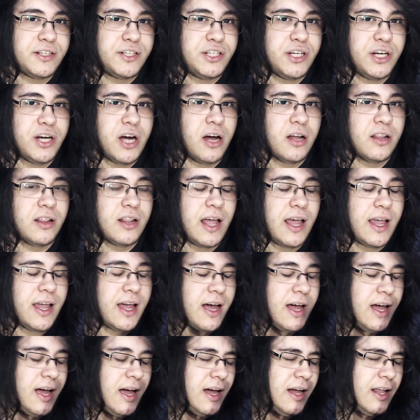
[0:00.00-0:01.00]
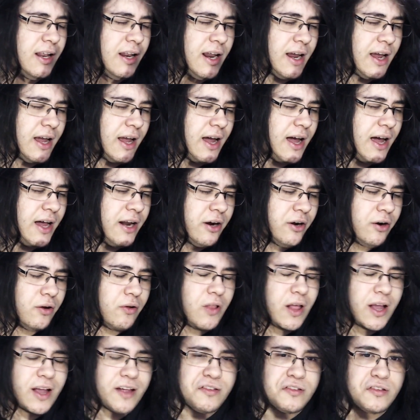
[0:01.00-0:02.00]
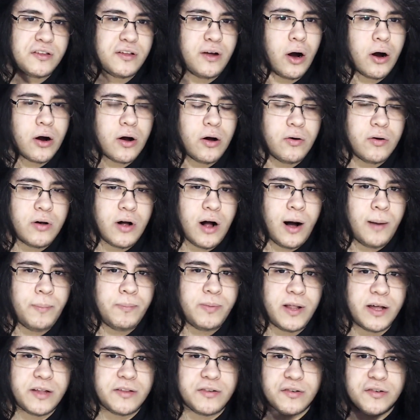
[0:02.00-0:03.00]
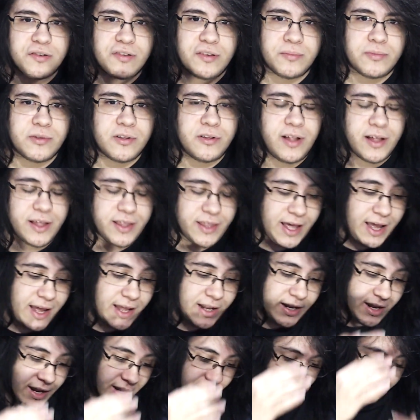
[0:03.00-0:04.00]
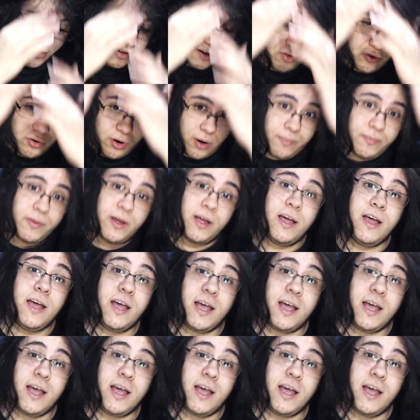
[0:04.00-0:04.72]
she got, like a Stockholm complex or something like that, like a syndrome.